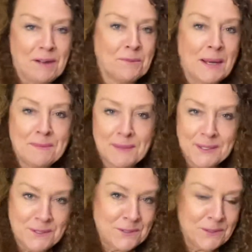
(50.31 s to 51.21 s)
I wait while
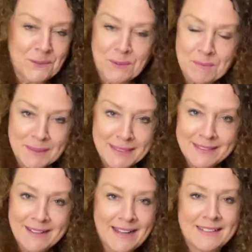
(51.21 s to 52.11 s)
you do your
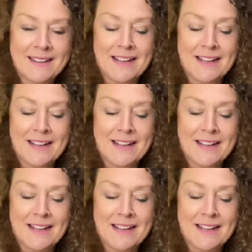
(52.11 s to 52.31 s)
bit. I